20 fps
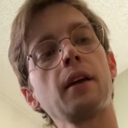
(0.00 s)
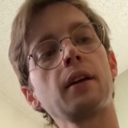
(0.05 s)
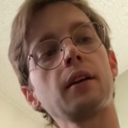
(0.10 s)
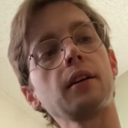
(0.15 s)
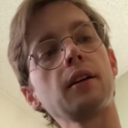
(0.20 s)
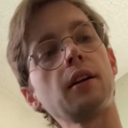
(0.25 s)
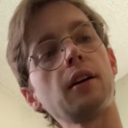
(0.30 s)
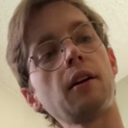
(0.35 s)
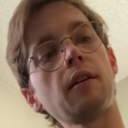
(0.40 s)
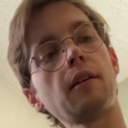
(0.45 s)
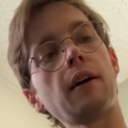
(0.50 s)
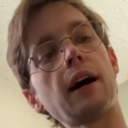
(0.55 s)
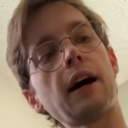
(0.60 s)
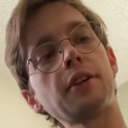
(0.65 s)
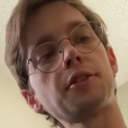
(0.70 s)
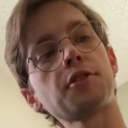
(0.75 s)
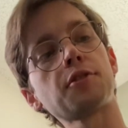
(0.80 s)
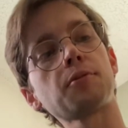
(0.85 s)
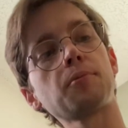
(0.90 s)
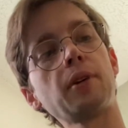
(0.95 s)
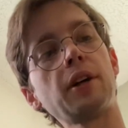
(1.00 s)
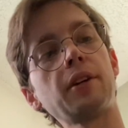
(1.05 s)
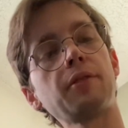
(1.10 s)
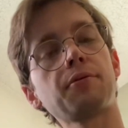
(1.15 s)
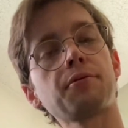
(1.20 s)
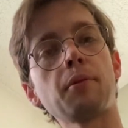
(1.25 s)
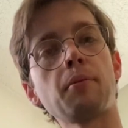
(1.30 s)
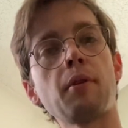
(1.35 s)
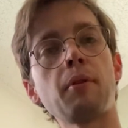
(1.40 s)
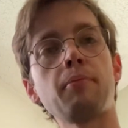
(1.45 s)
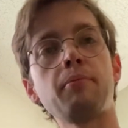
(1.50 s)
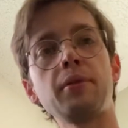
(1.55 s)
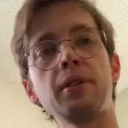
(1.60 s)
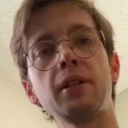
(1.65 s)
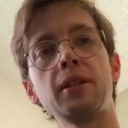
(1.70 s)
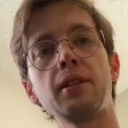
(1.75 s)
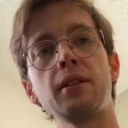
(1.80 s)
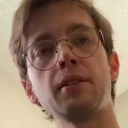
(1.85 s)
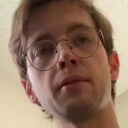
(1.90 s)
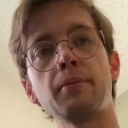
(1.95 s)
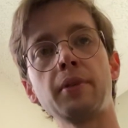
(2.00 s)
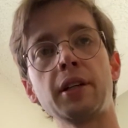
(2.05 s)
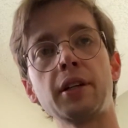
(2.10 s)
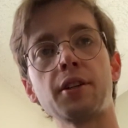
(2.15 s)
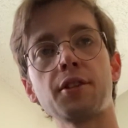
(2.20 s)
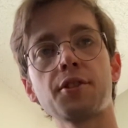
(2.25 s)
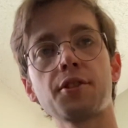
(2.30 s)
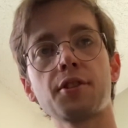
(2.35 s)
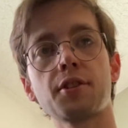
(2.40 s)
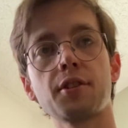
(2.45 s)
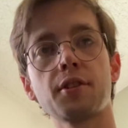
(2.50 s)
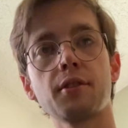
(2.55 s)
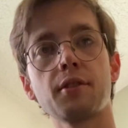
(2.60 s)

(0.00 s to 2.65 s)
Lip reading: you know, I just went from a B diminished to